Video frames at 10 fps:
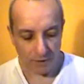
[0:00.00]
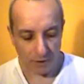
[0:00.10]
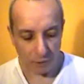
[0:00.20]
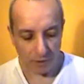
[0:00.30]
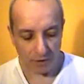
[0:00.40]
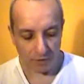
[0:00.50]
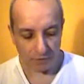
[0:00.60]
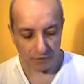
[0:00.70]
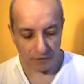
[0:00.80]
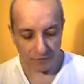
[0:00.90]
Verse
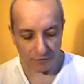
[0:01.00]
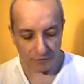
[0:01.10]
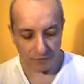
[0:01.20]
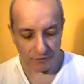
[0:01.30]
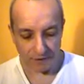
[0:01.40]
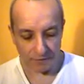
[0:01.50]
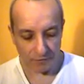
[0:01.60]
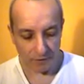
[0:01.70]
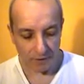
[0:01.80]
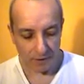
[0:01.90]
159.
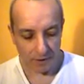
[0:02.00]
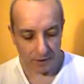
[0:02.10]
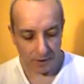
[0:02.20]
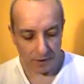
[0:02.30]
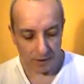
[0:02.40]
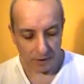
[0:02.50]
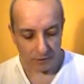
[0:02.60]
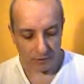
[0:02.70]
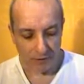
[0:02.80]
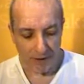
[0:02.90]

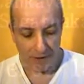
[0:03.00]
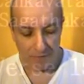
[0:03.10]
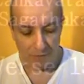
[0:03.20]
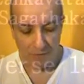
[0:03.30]
The five, the